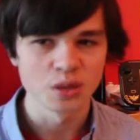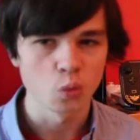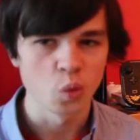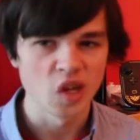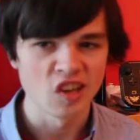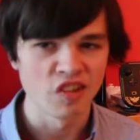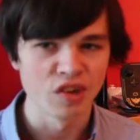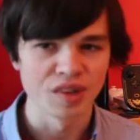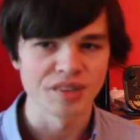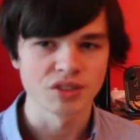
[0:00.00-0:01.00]
to wane
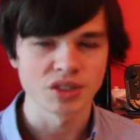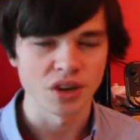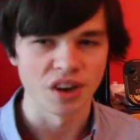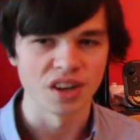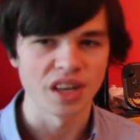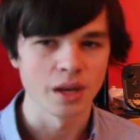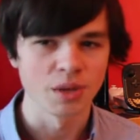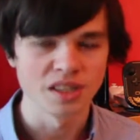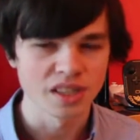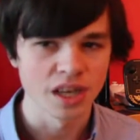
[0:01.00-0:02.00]
and it's starting to get a
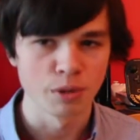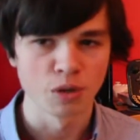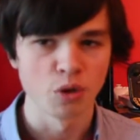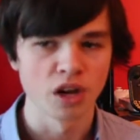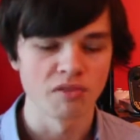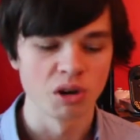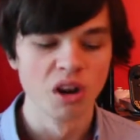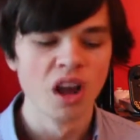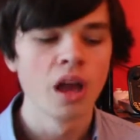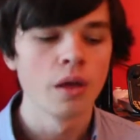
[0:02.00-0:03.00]
bit samey and whatever
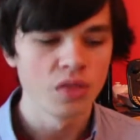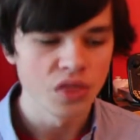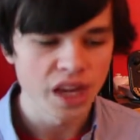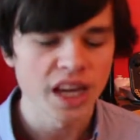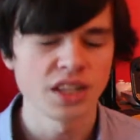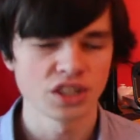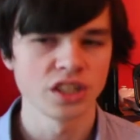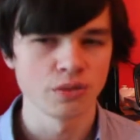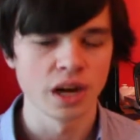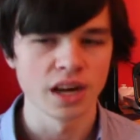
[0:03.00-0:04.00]
the
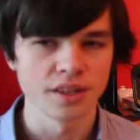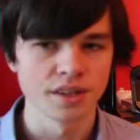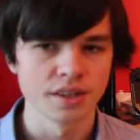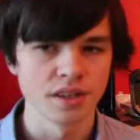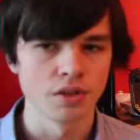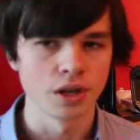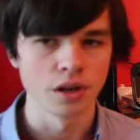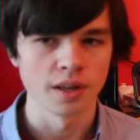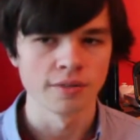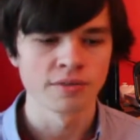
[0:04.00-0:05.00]
HD really did give it a
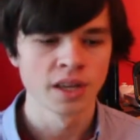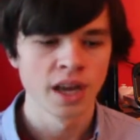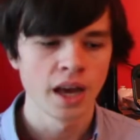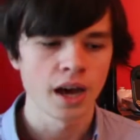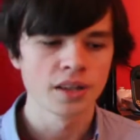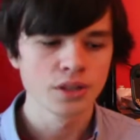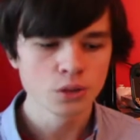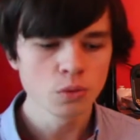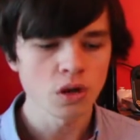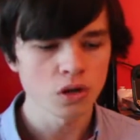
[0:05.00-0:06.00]
lift I
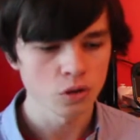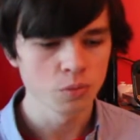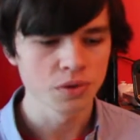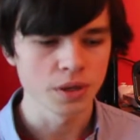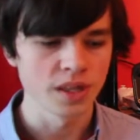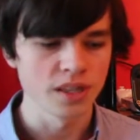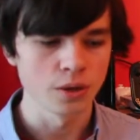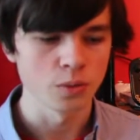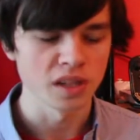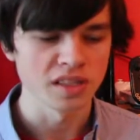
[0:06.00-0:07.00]
do hope that they
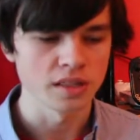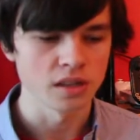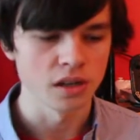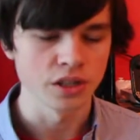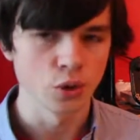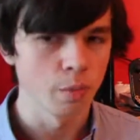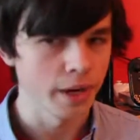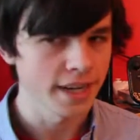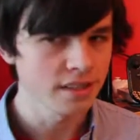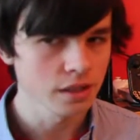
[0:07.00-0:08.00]
don't necessarily go
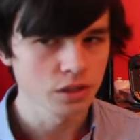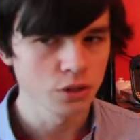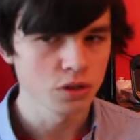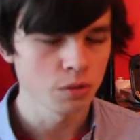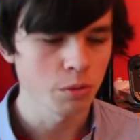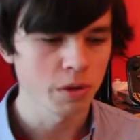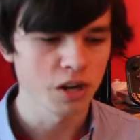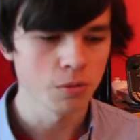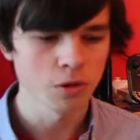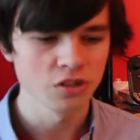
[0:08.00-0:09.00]
back to the new Super
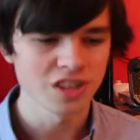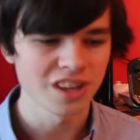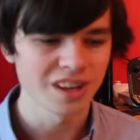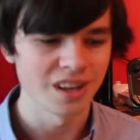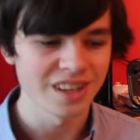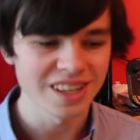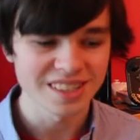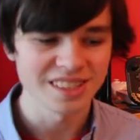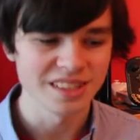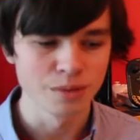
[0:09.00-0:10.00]
Mario Bros. style. I'd like
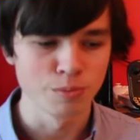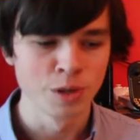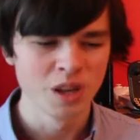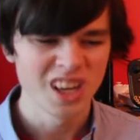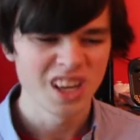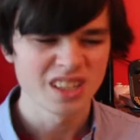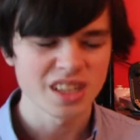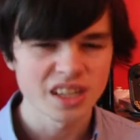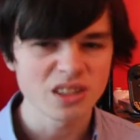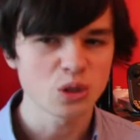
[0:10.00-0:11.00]
to see them
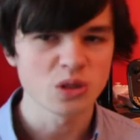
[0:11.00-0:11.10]
take